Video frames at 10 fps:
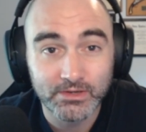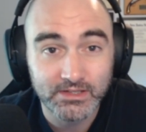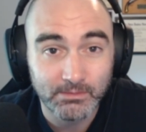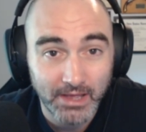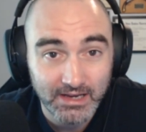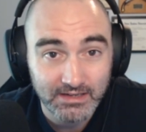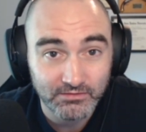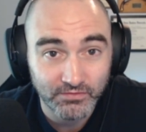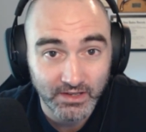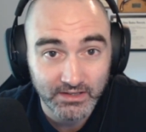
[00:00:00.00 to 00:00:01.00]
into the pen
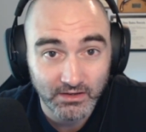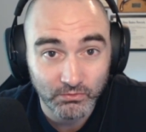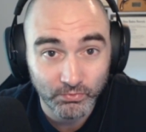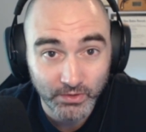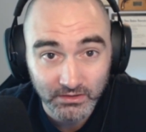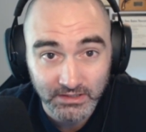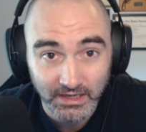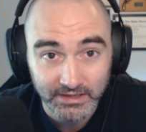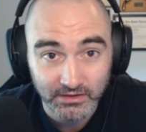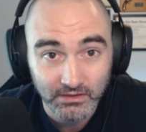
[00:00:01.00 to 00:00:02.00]
and fight a real
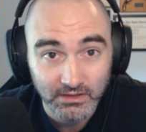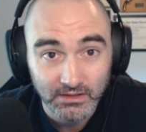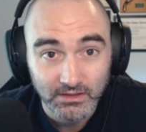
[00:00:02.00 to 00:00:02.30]
tiger,